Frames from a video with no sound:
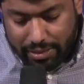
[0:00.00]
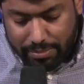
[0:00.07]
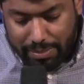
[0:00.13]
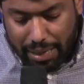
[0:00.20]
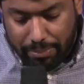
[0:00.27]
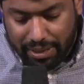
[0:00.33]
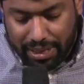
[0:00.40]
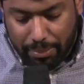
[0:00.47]

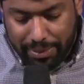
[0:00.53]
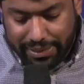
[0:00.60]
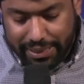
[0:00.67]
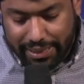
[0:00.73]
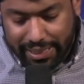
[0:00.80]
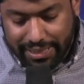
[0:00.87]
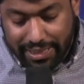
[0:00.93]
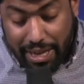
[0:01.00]
Bible
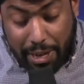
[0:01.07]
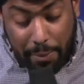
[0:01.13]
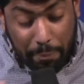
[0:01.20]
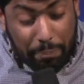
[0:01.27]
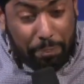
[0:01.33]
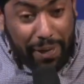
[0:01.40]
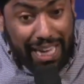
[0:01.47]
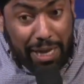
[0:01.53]
commentator, he said,
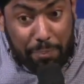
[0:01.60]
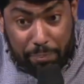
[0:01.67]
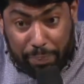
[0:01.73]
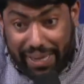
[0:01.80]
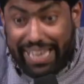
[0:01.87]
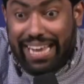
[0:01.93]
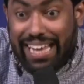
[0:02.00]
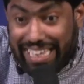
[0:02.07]
Be
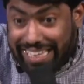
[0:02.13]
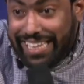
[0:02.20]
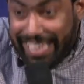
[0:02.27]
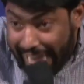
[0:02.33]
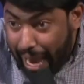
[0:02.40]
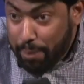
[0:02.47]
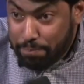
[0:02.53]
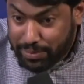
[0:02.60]
being
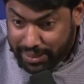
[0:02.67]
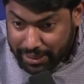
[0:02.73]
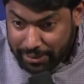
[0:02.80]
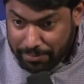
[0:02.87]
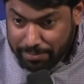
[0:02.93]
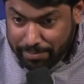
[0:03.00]
kept